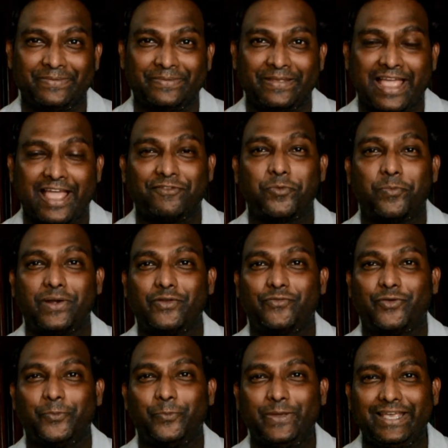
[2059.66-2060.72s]
Have a
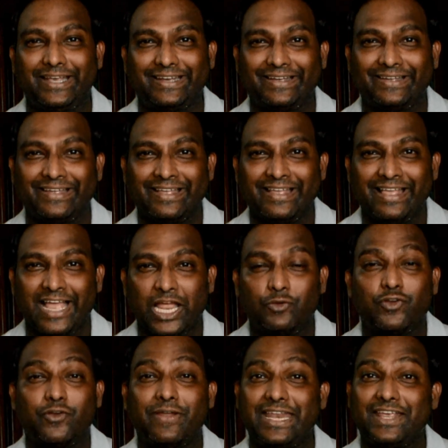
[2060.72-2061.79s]
wonderful week, and if
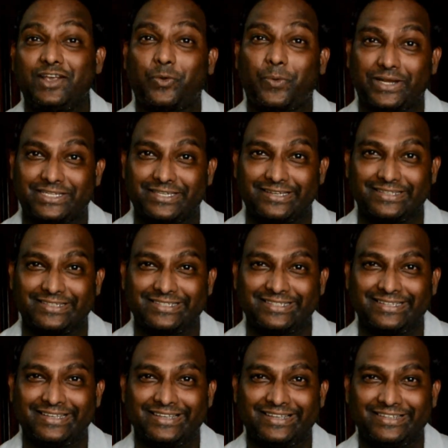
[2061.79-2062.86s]
you have any questions,
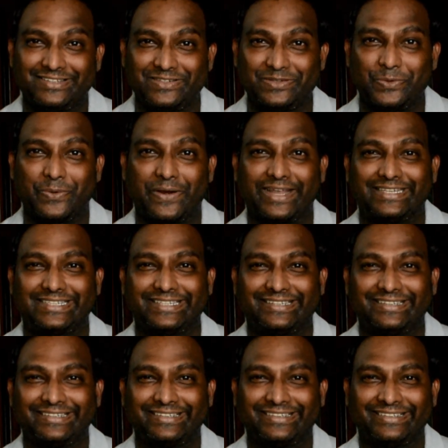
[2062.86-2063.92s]
do write.
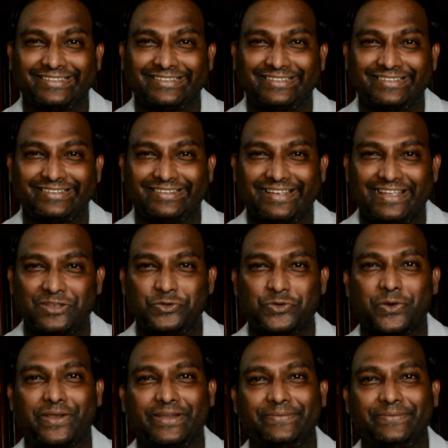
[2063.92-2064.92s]
Enjoy.